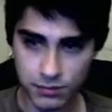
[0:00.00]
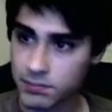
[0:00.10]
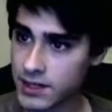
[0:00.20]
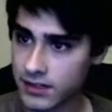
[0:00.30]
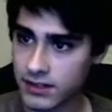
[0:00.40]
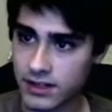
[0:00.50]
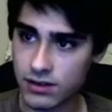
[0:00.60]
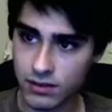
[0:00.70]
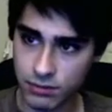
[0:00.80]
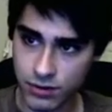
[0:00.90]
because then you can
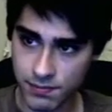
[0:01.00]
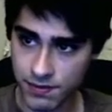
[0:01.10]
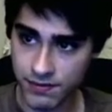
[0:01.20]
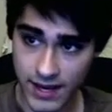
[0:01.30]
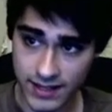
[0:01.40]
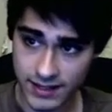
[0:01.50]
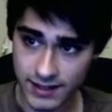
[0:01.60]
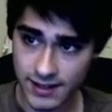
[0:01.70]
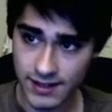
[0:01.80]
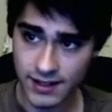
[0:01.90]
blow up the vent,
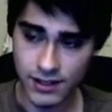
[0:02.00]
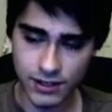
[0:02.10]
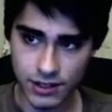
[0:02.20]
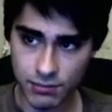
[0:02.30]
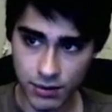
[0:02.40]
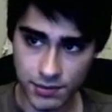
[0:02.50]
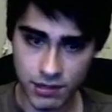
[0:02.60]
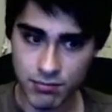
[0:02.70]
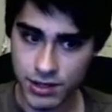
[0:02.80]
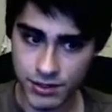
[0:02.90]
or you can blow up the
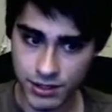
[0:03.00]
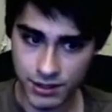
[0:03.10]
computer